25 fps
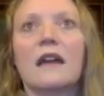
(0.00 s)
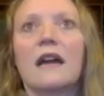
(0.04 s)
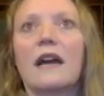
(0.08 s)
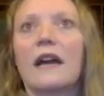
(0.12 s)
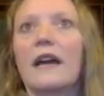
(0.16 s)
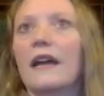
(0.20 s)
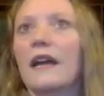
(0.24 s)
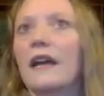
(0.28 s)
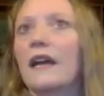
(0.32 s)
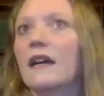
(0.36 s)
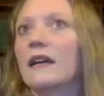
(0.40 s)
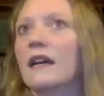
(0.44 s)

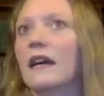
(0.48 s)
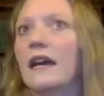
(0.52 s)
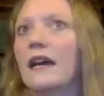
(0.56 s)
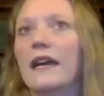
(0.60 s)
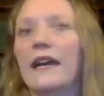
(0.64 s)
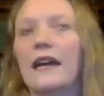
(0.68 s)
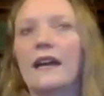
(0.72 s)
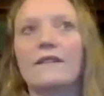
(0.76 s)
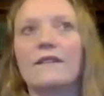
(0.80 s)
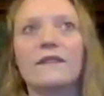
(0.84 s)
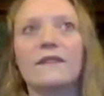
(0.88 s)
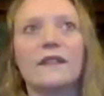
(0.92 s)
I
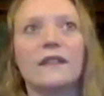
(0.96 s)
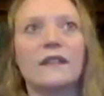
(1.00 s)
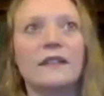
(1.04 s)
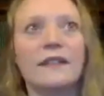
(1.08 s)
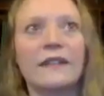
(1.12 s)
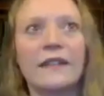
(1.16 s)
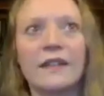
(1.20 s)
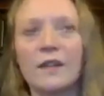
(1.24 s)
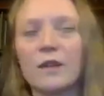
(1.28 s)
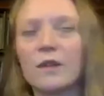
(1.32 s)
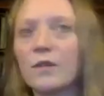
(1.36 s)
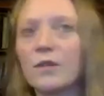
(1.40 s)
have
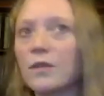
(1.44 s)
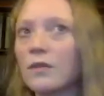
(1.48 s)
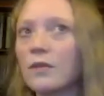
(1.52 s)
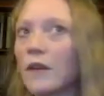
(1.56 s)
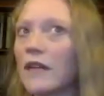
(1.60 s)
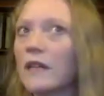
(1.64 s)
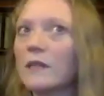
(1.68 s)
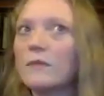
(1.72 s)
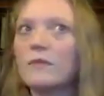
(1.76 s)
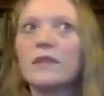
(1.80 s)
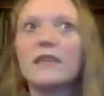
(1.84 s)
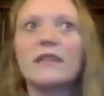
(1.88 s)
an
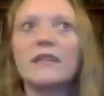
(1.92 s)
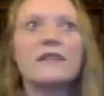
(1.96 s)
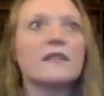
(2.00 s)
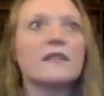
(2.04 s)
incredibly